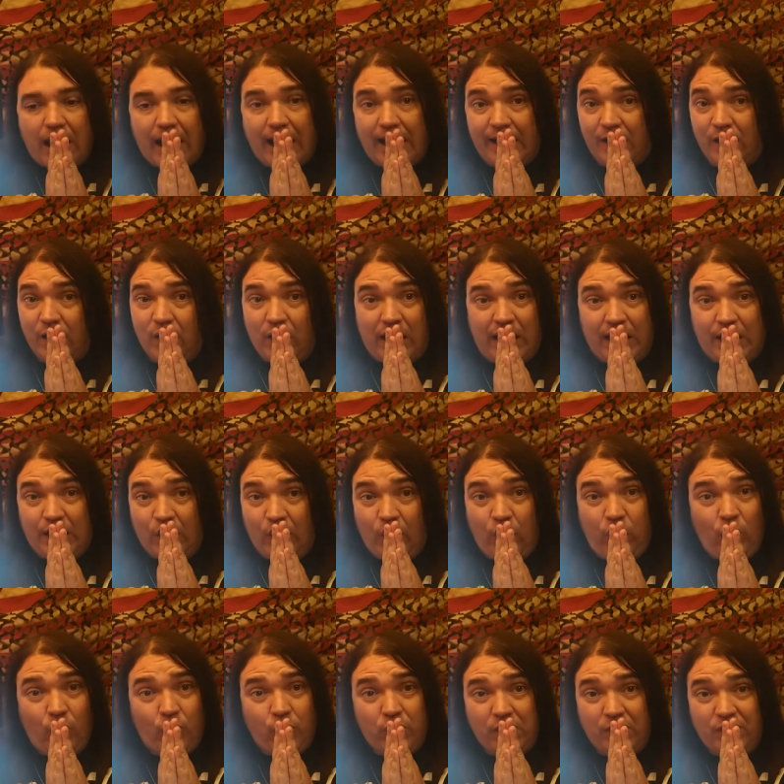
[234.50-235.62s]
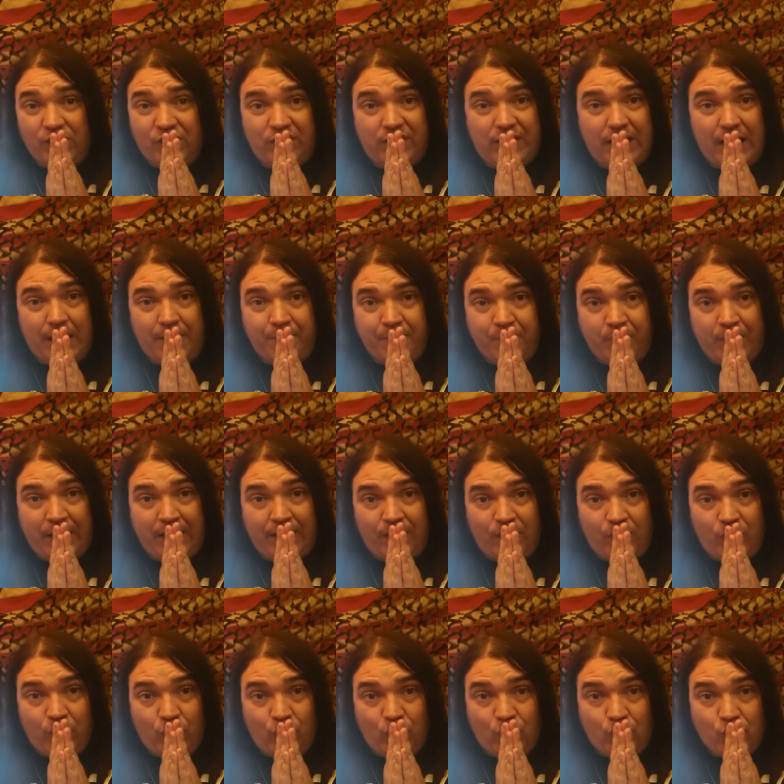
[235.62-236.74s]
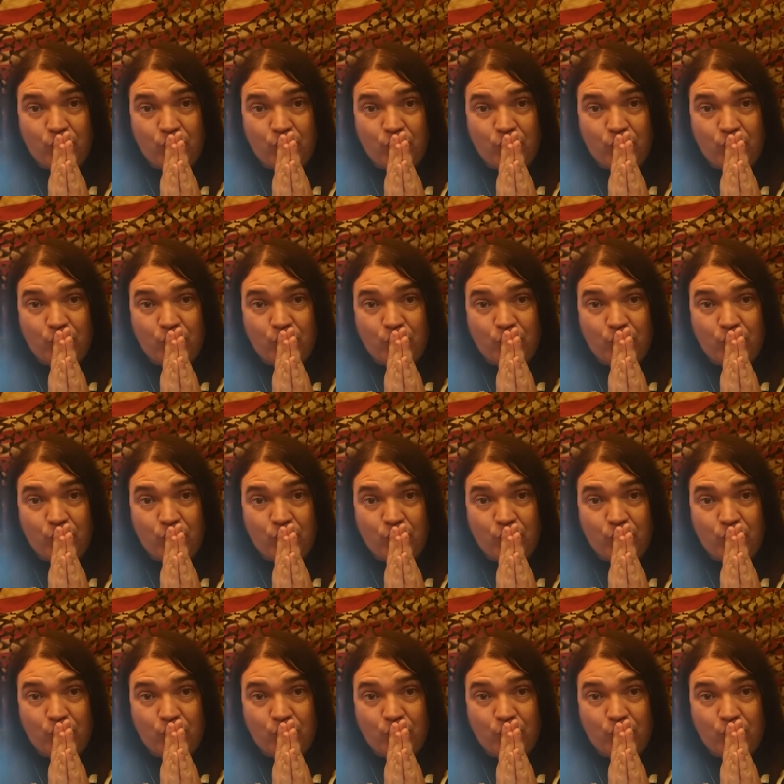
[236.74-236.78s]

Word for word: I know, I know the world's dumb, but